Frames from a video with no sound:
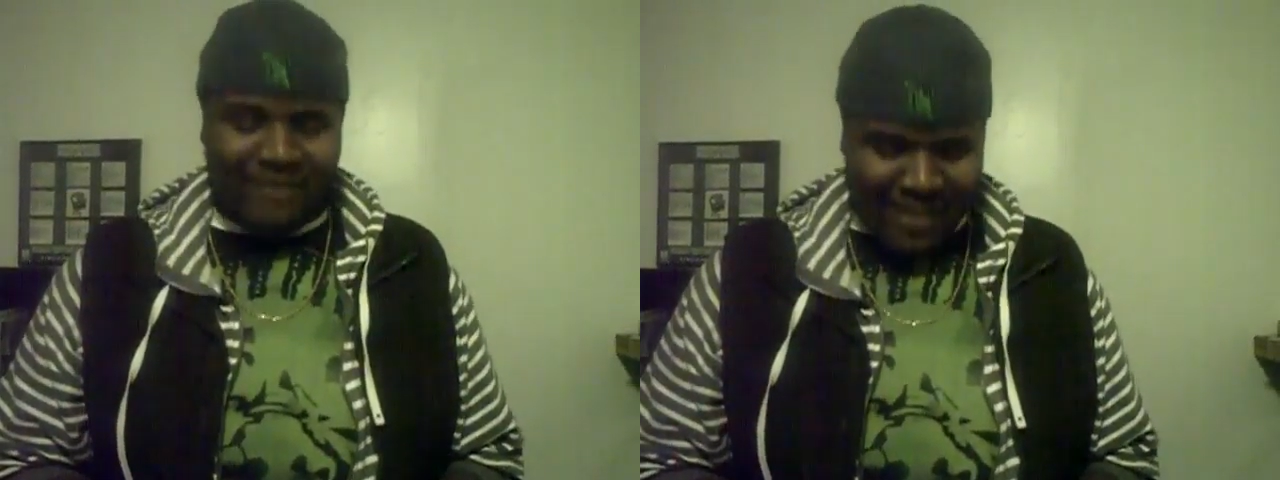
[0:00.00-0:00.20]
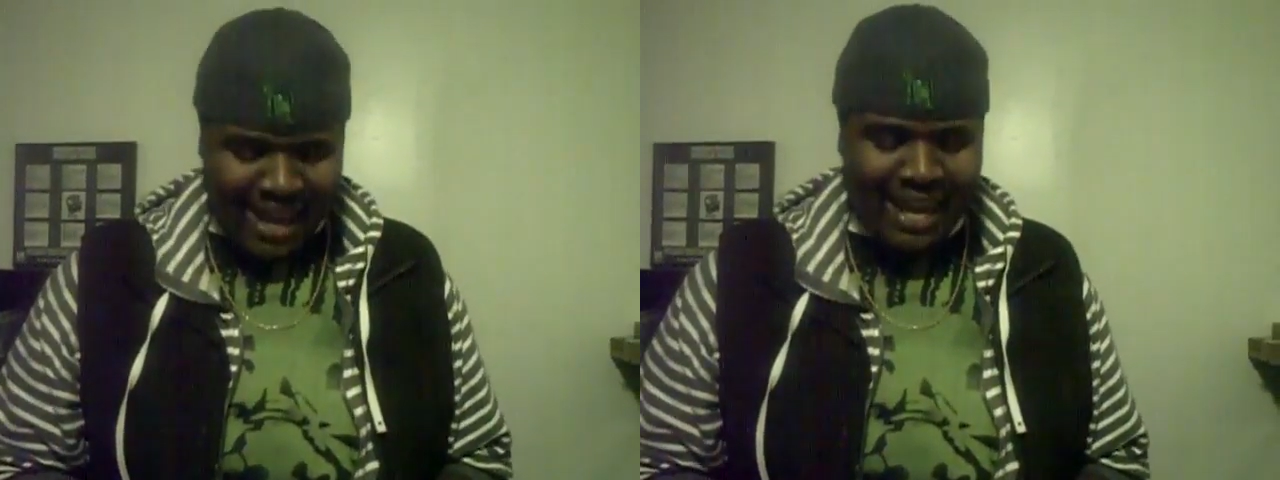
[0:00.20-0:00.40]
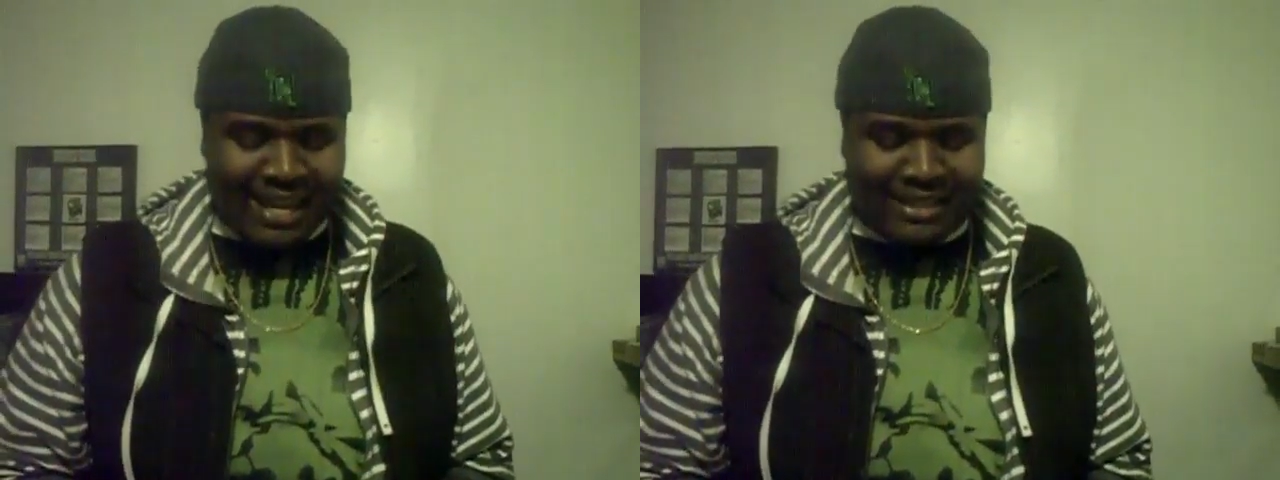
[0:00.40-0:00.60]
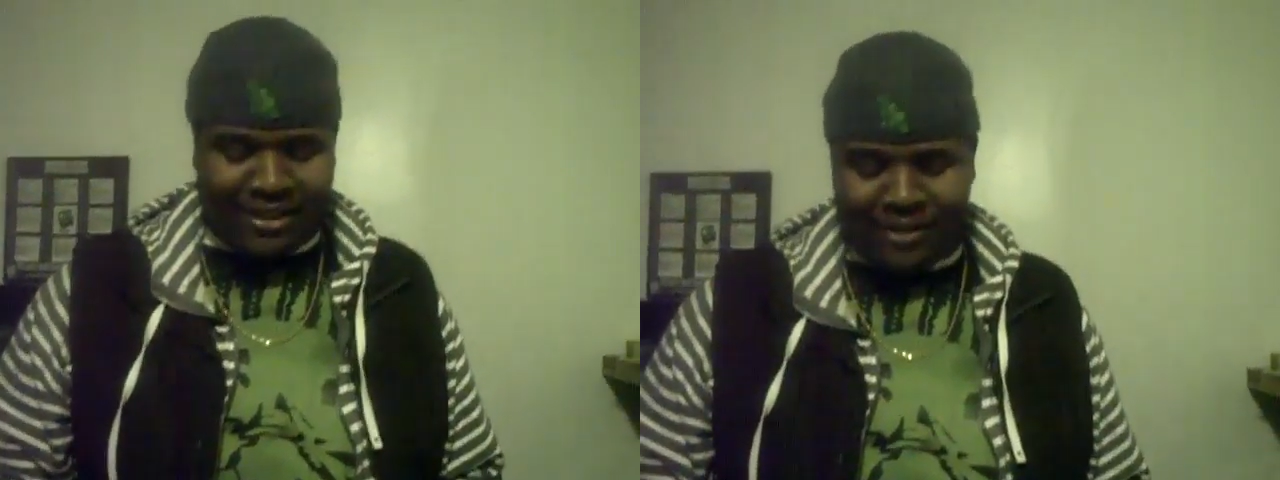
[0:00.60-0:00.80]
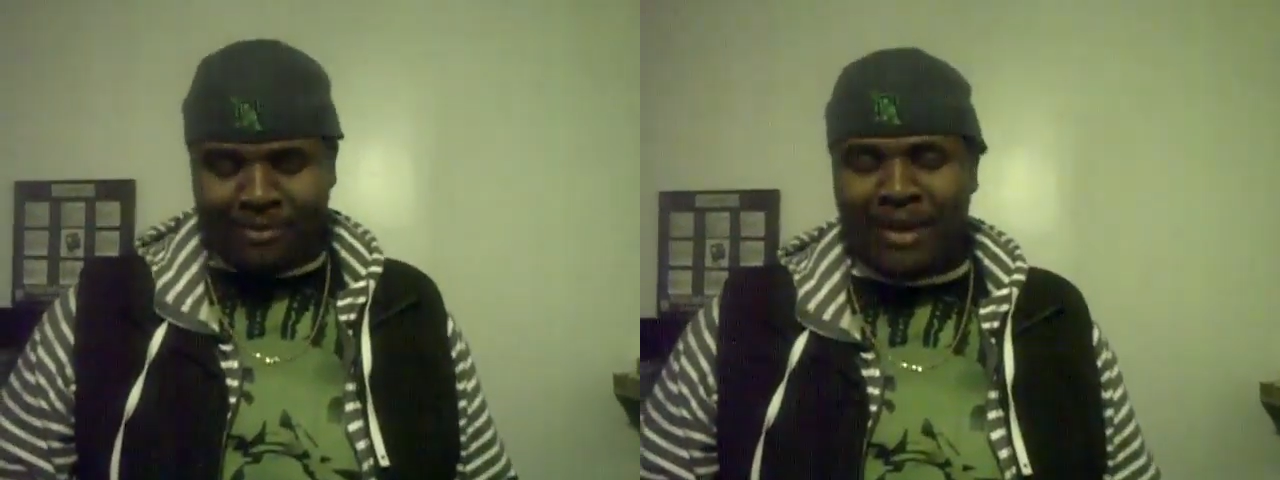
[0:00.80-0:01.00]
veins
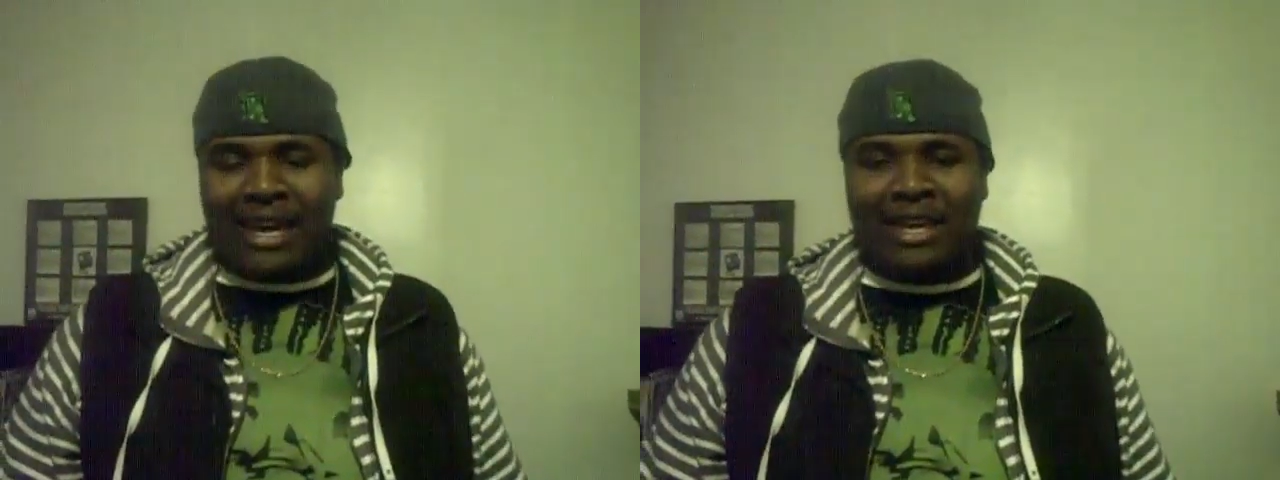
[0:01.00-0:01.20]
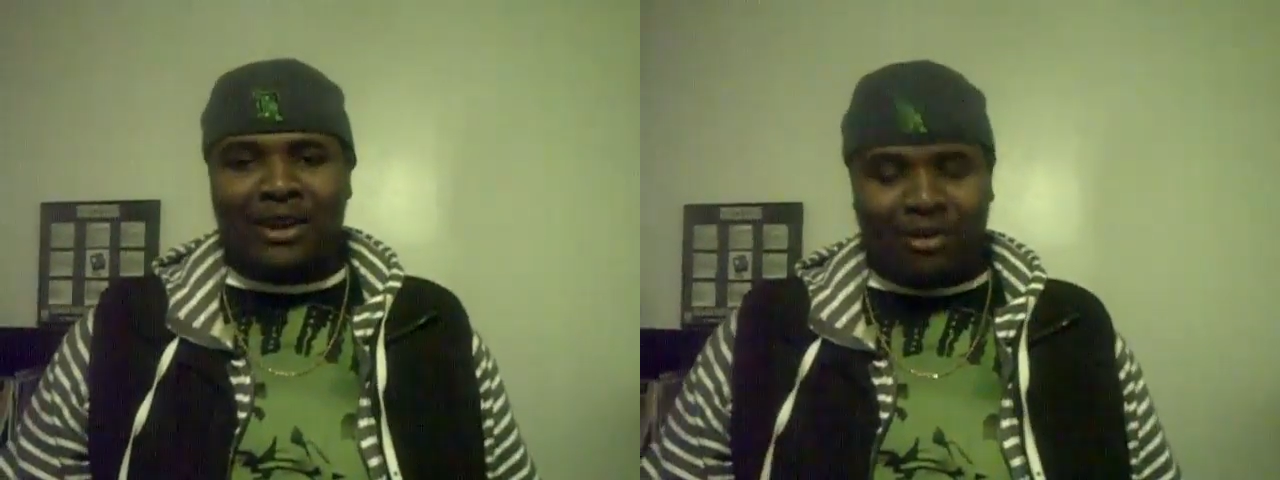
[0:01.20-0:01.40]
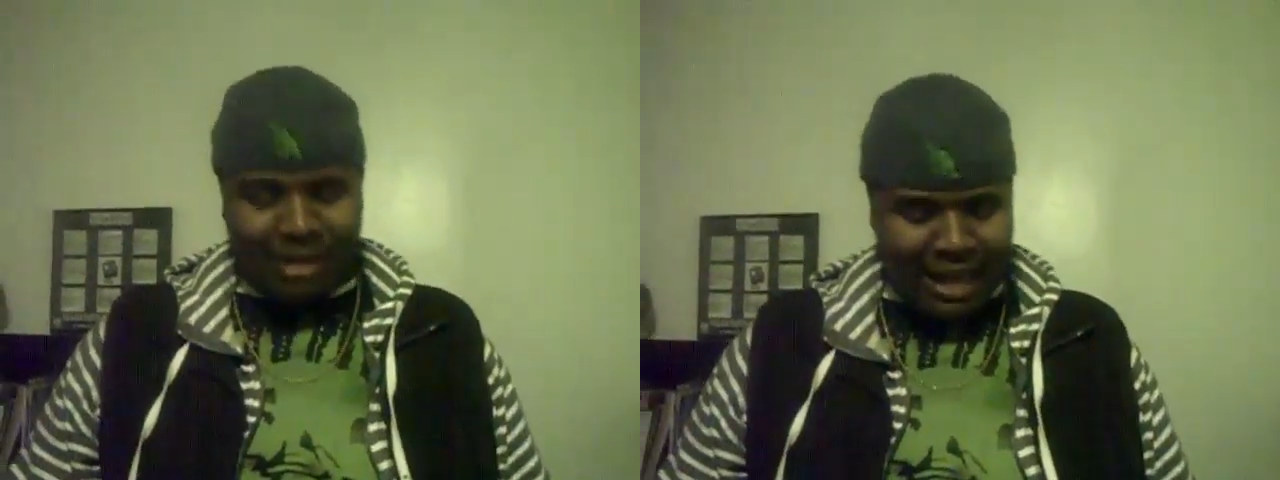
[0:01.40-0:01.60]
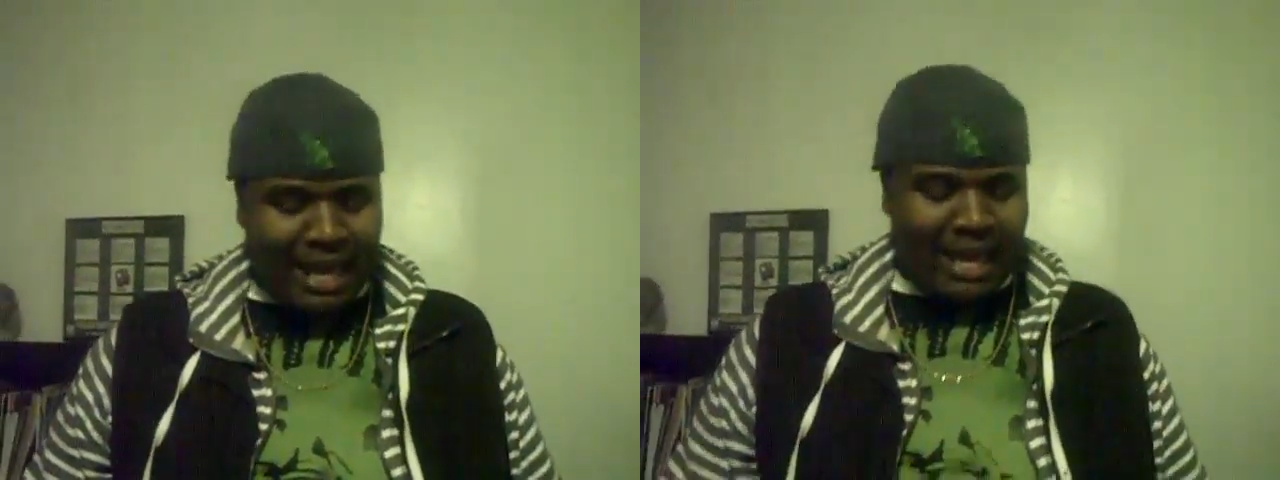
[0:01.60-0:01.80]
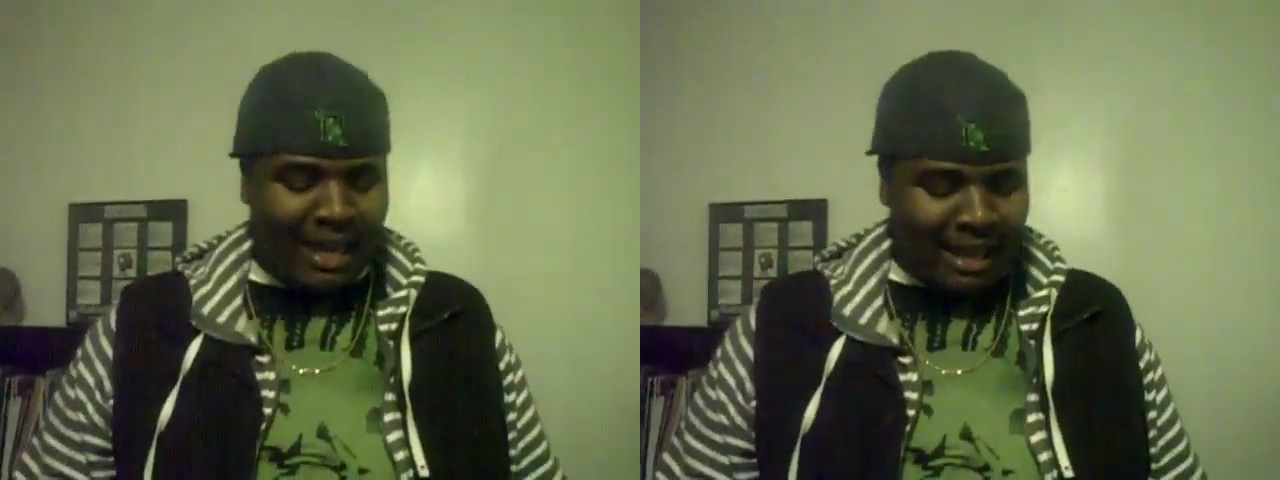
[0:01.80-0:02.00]
off the back of your
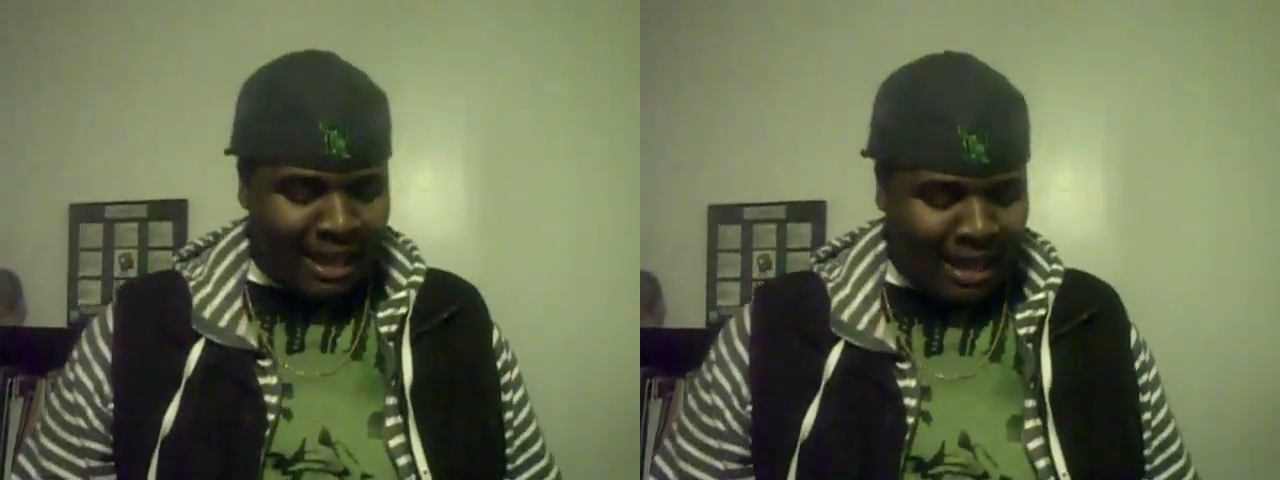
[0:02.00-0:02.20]
leg?